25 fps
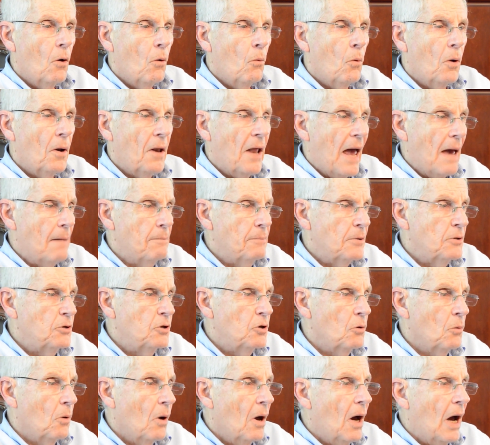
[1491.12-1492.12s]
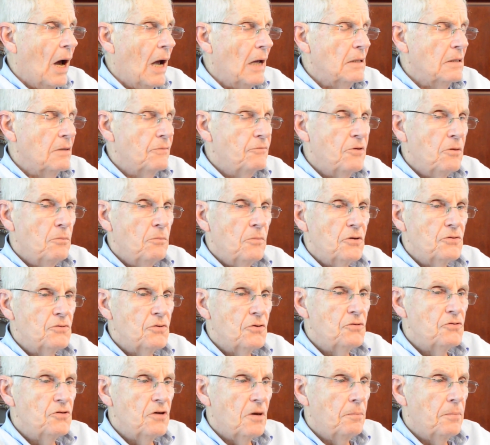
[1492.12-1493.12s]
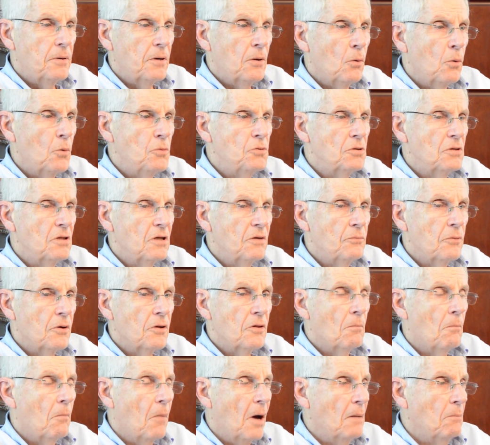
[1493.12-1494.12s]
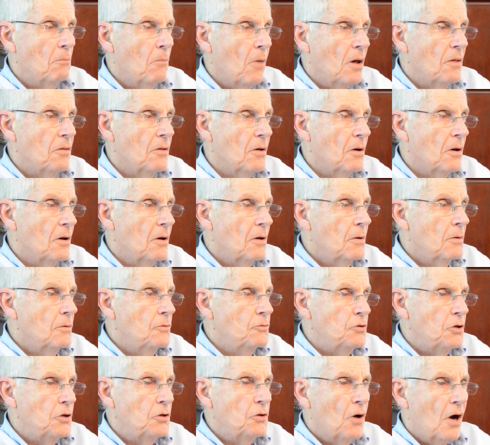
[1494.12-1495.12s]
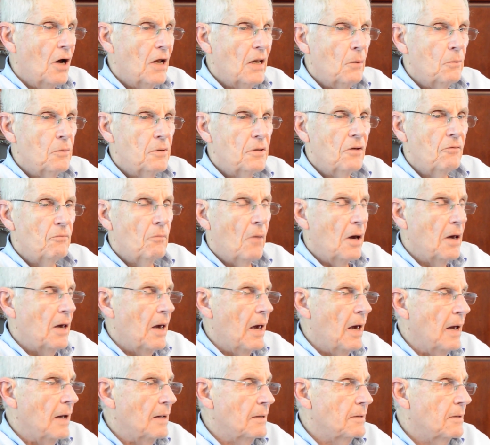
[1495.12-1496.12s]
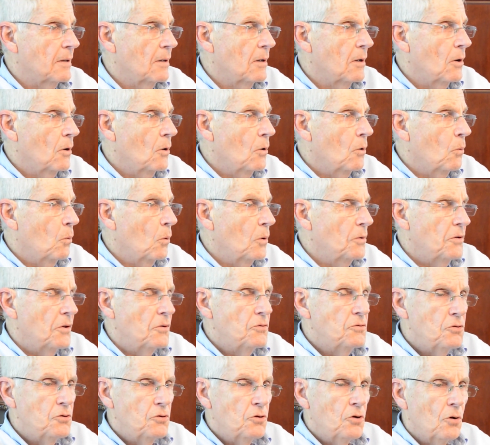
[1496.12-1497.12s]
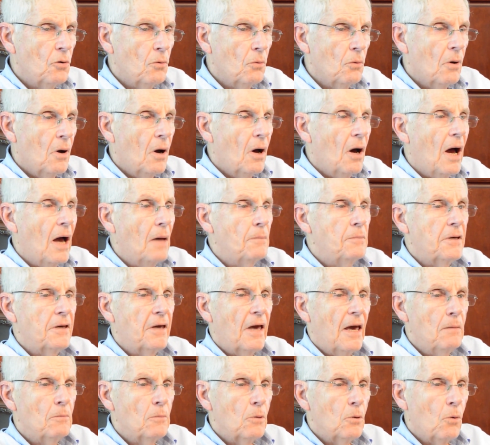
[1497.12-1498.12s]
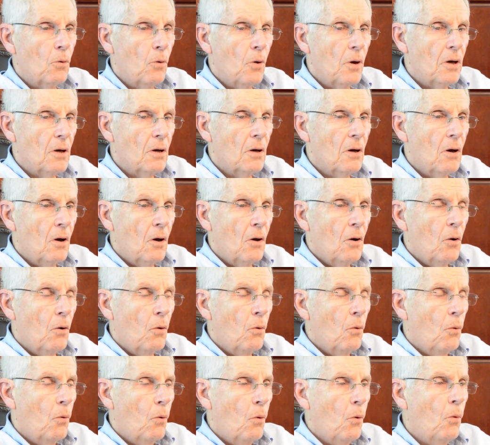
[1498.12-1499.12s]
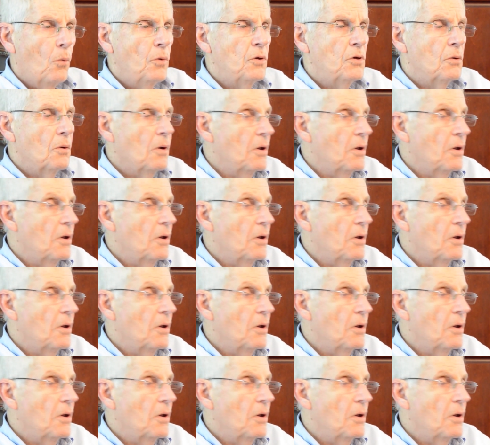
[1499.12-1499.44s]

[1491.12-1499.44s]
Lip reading: What happened to you? I lived in Mississippi. Who'd you live with? My mother. She died and I went to my aunt. What did you do? I became a lawyer. Who were you?